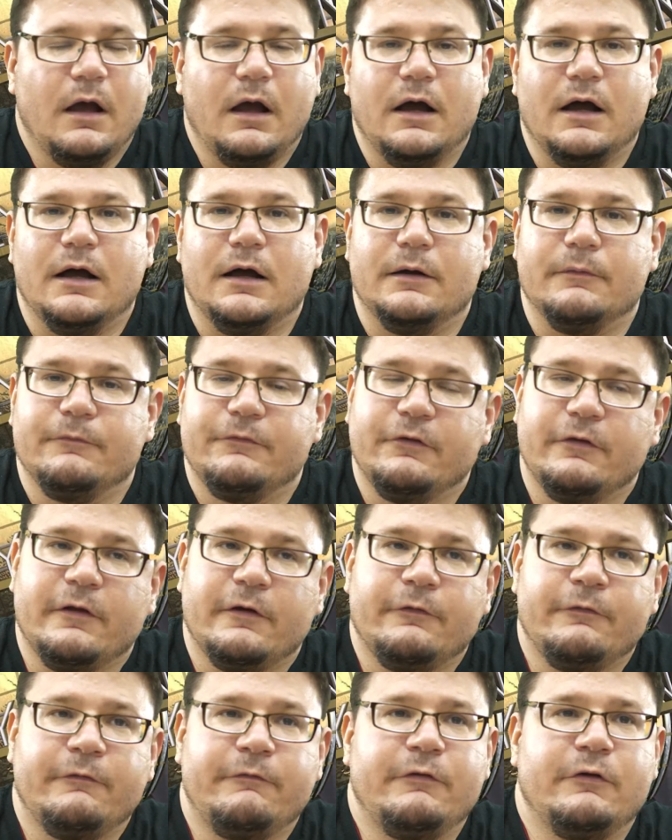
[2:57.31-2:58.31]
Um, so
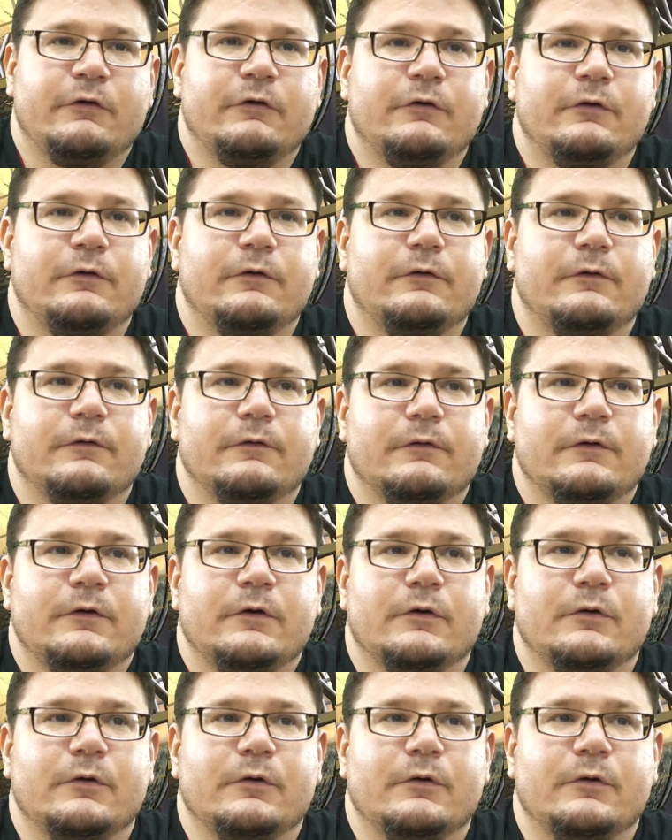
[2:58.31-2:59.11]
those of you who,